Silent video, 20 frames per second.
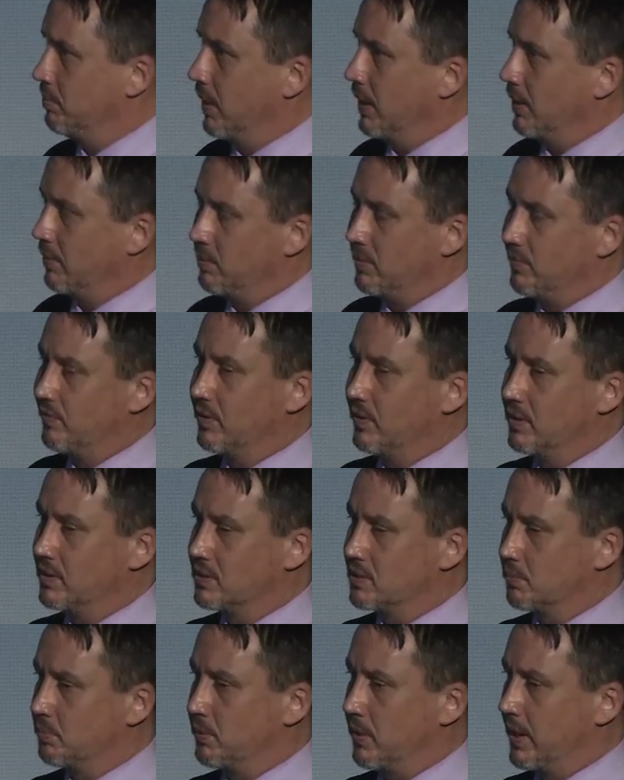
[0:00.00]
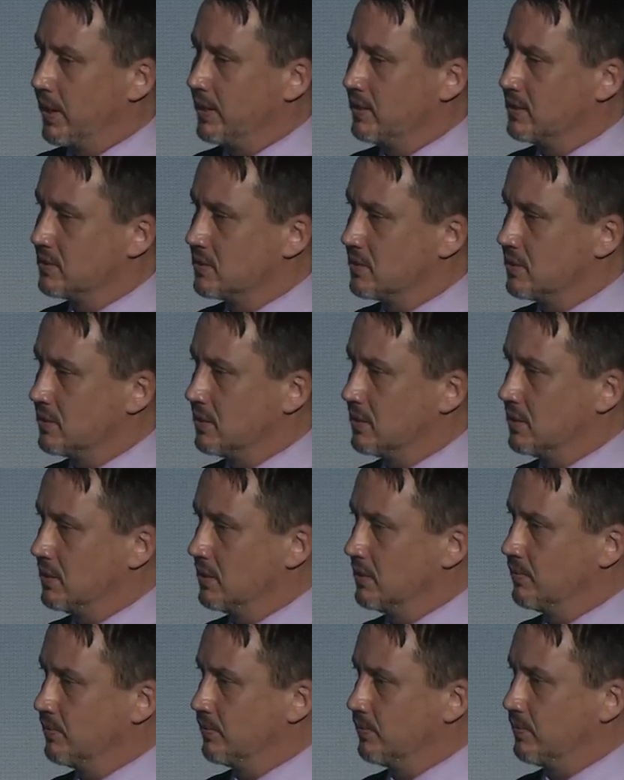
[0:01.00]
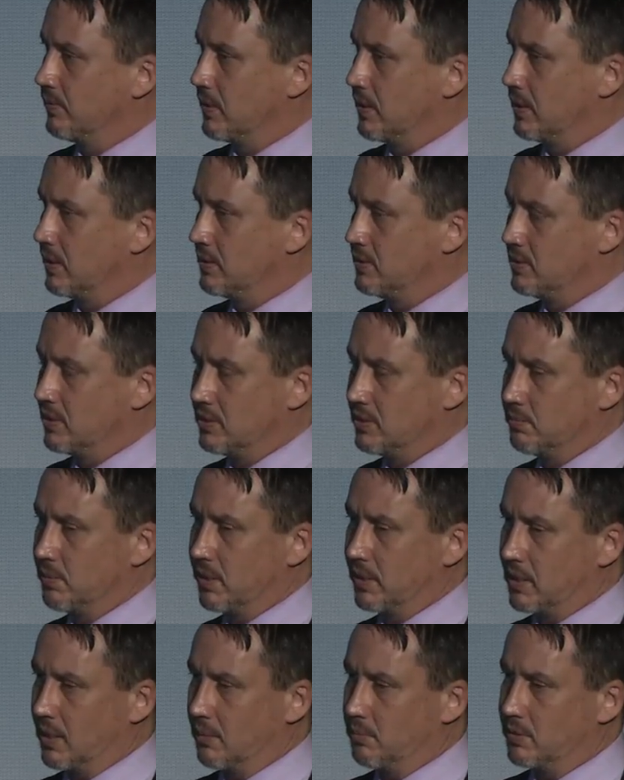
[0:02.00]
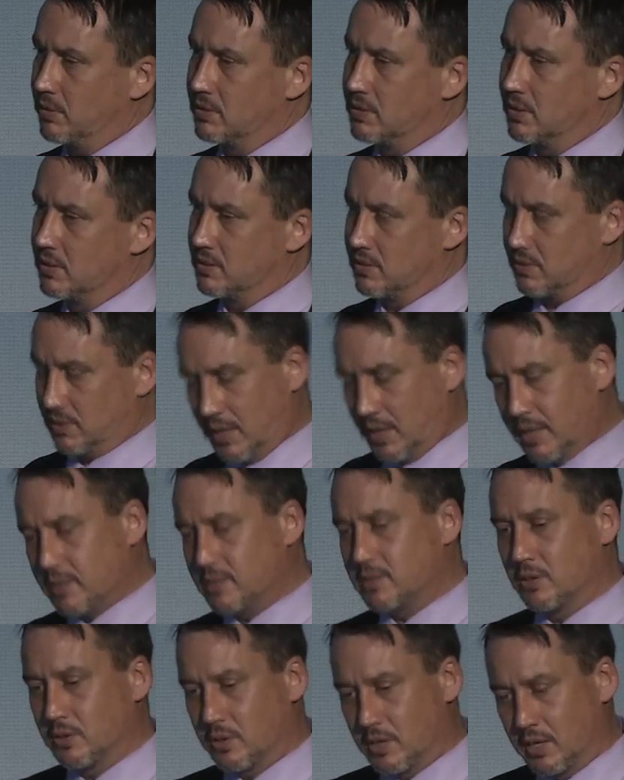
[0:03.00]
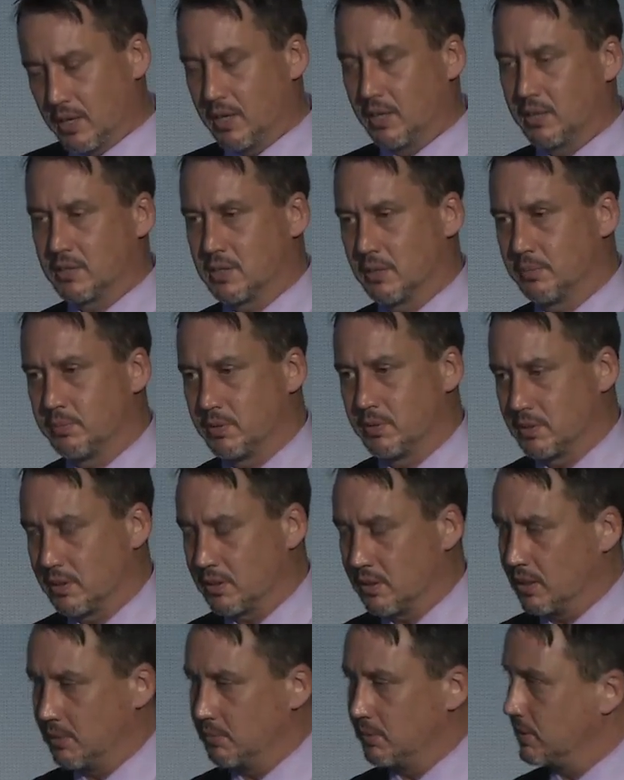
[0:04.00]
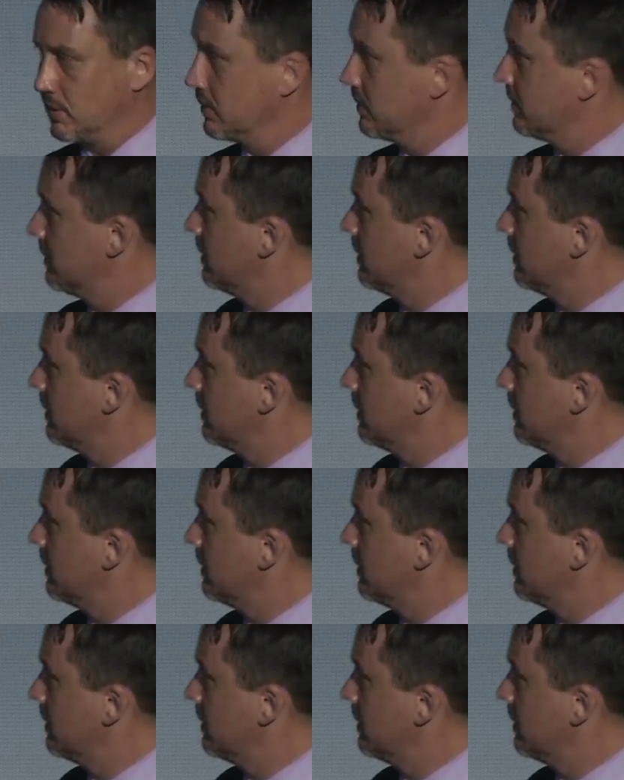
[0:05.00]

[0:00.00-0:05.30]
would be very surprised if Judge Montgomery says, yes, okay, I accept there's a claim here.